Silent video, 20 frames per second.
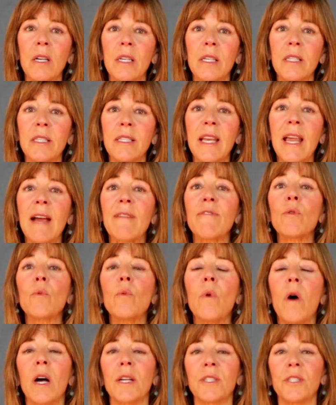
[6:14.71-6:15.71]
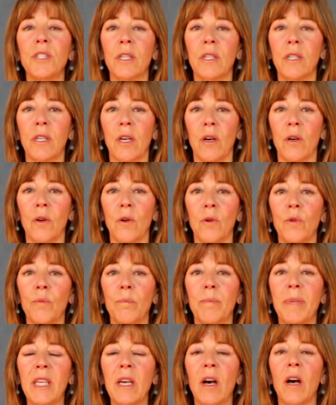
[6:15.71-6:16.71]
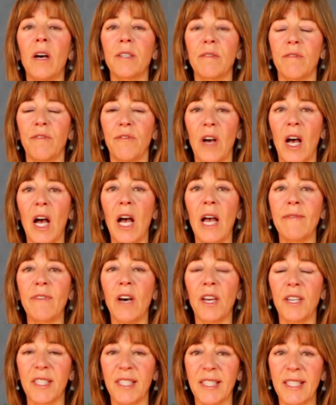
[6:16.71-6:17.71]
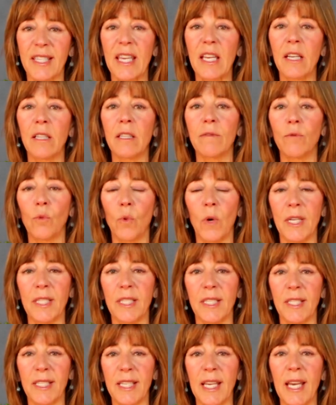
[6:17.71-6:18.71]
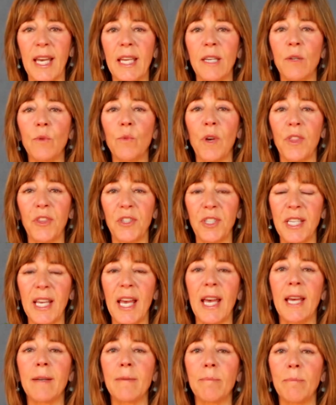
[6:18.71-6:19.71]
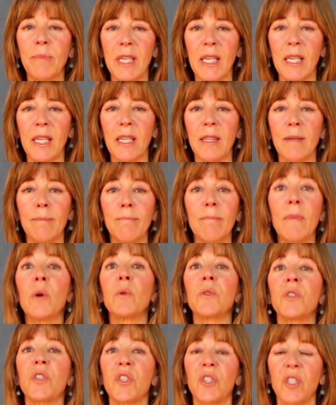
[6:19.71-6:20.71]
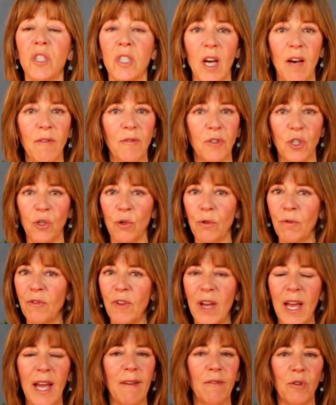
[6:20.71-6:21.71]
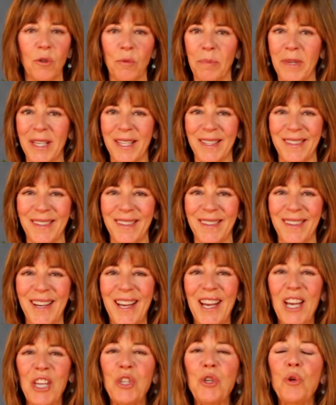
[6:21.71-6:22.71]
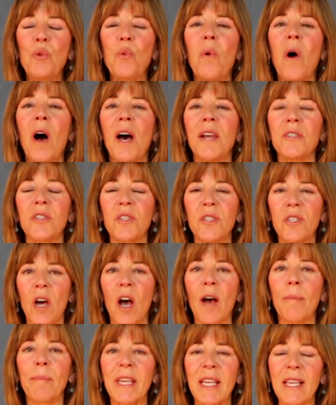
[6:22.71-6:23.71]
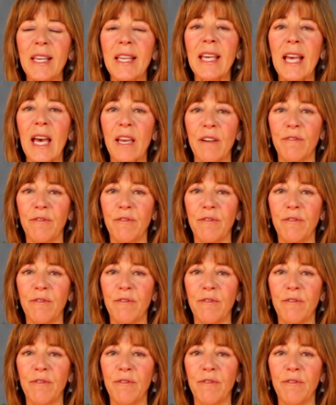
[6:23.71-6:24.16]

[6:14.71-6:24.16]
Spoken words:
never want to go beyond a 5 on a scale of 1 to 10, with 10 being the most stuffed you've ever been. You want to stop eating at a